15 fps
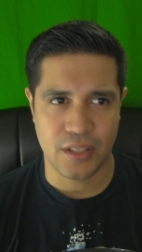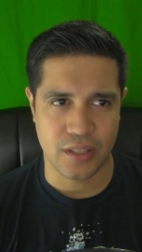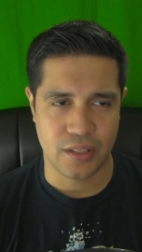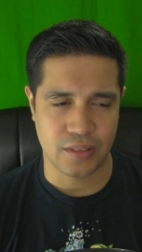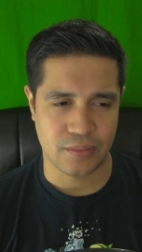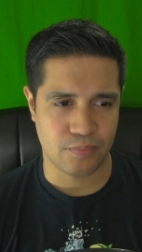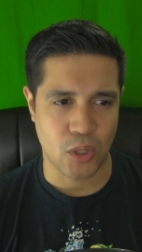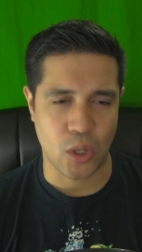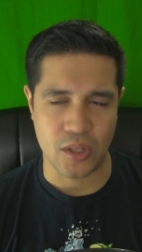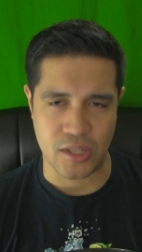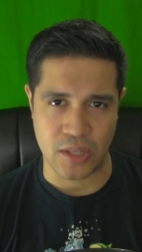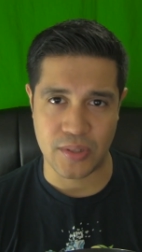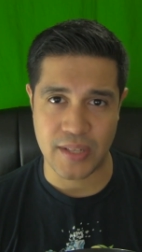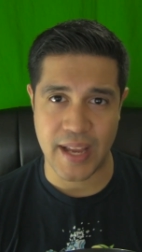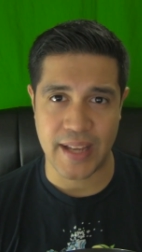you're
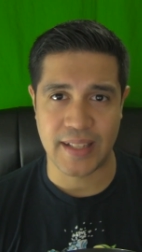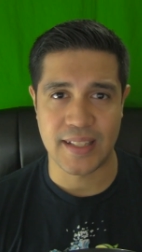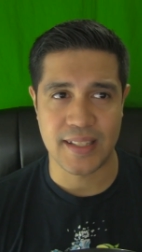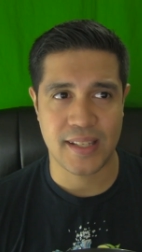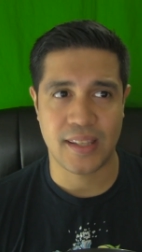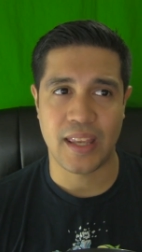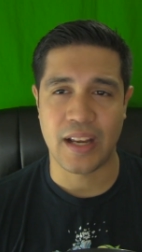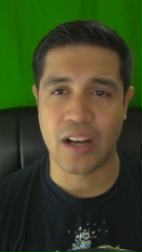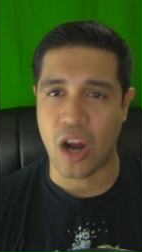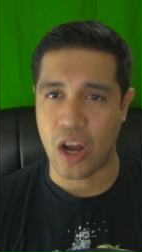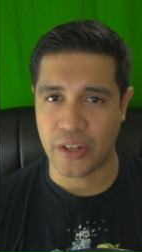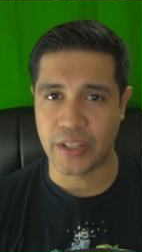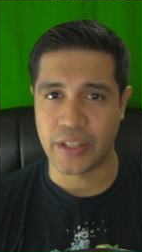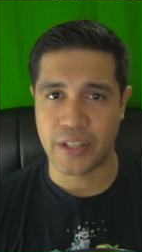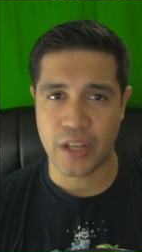also taking this thing
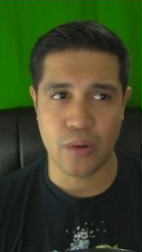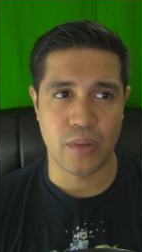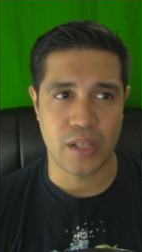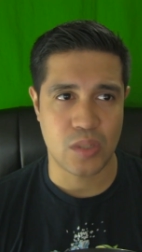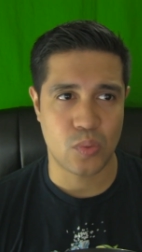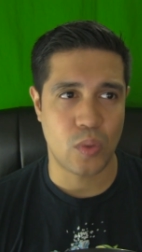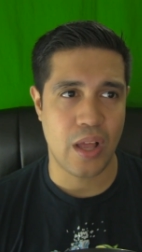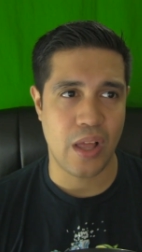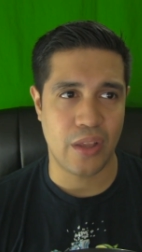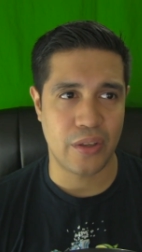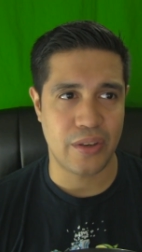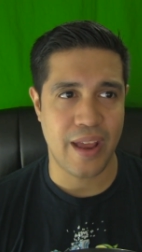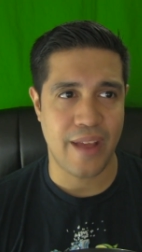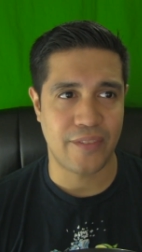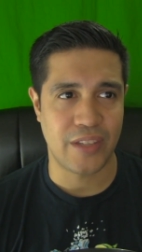on the go as
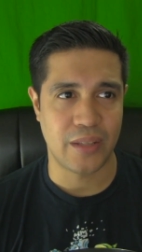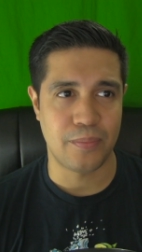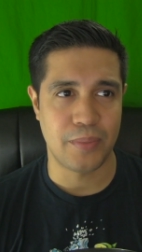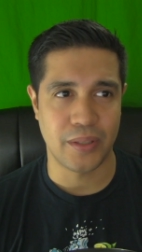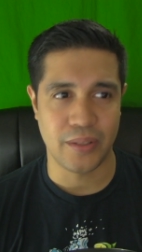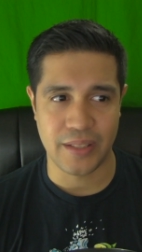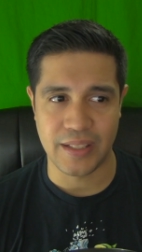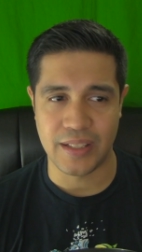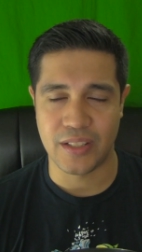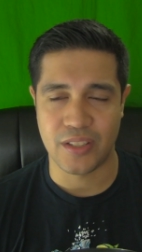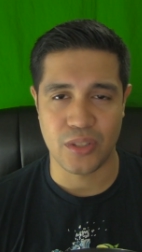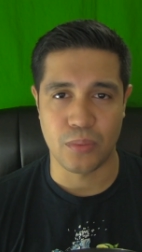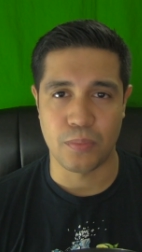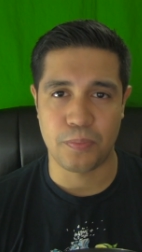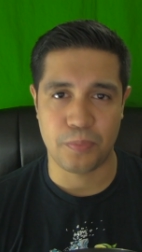well. You have the ability to
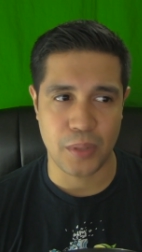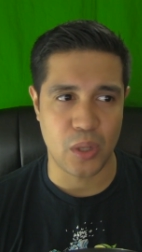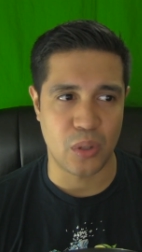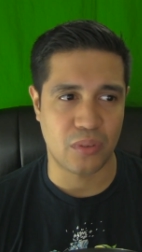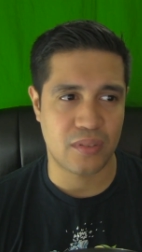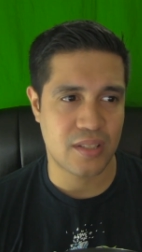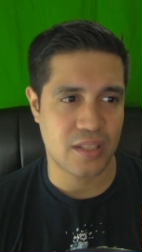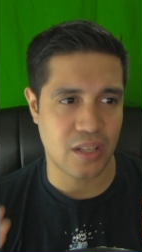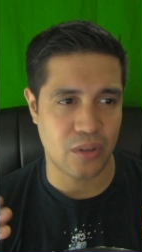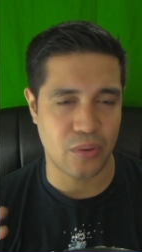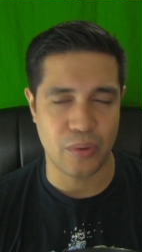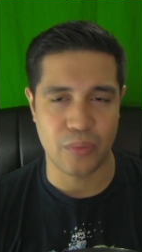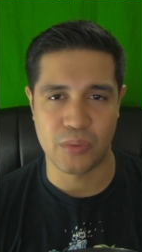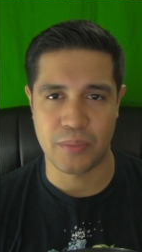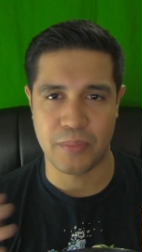do both,
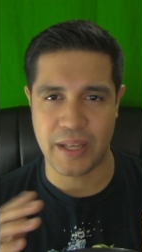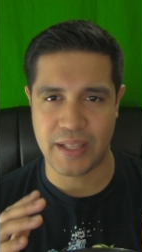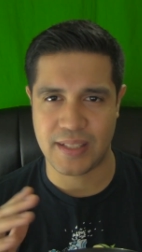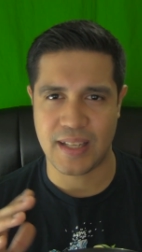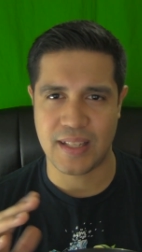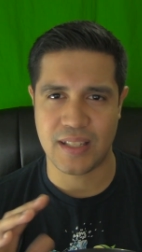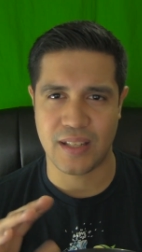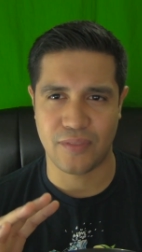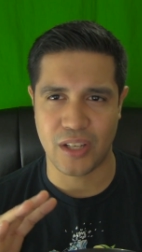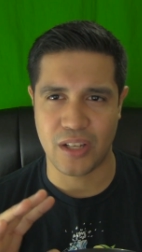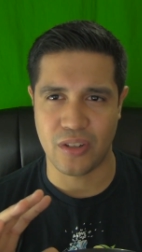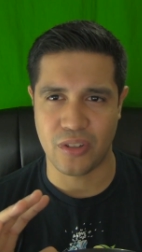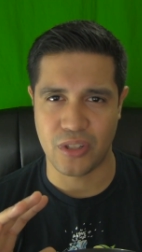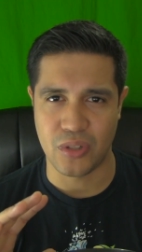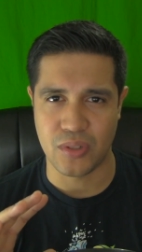so it would make sense if
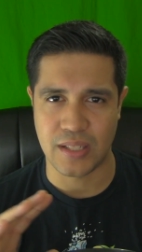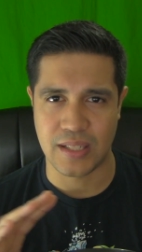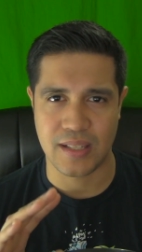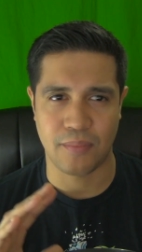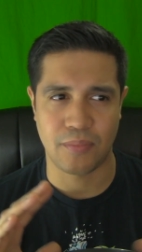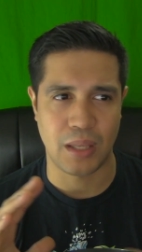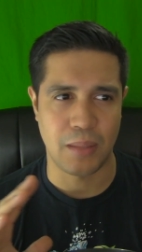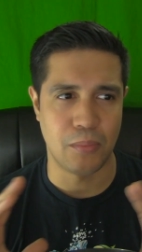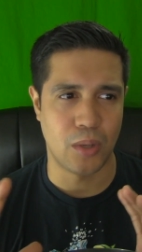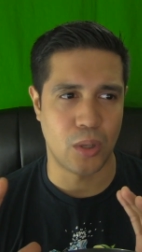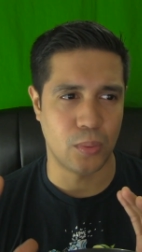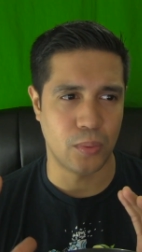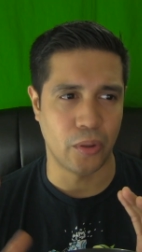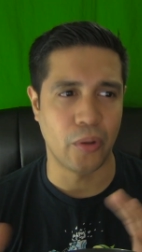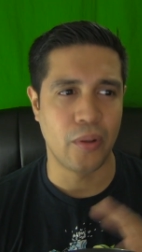they're using something
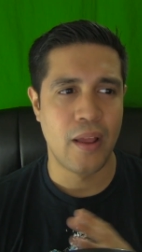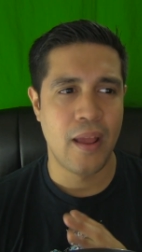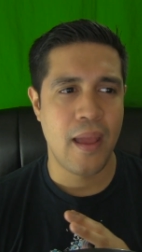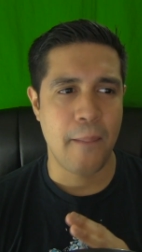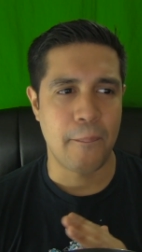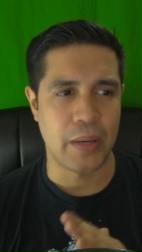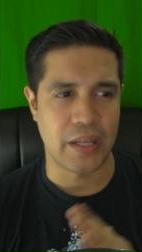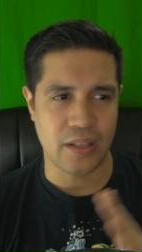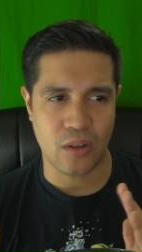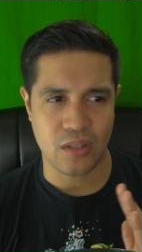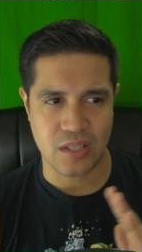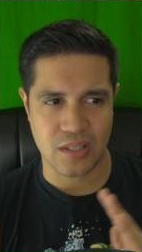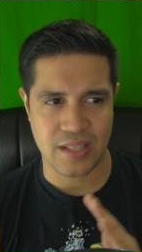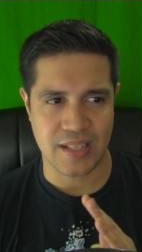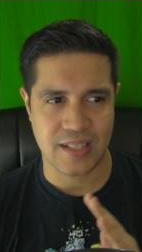mobile. But it
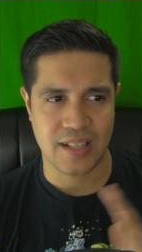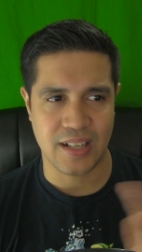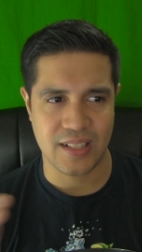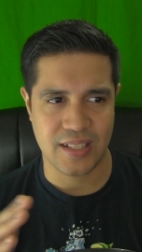also says